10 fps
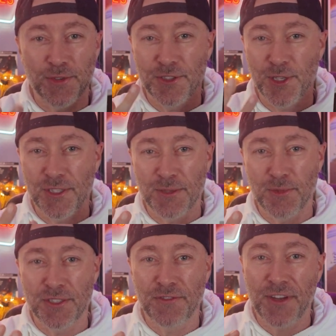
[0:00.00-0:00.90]
whether it's on
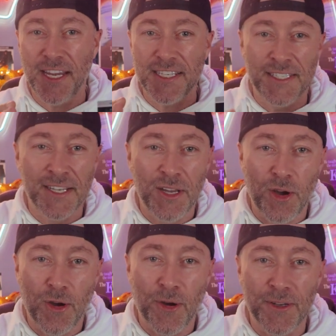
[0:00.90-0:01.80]
someone's face
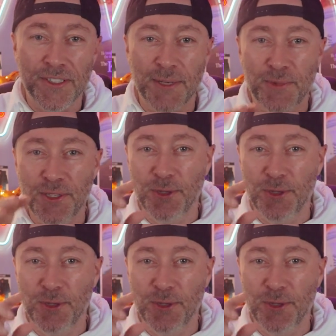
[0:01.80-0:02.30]
or on something.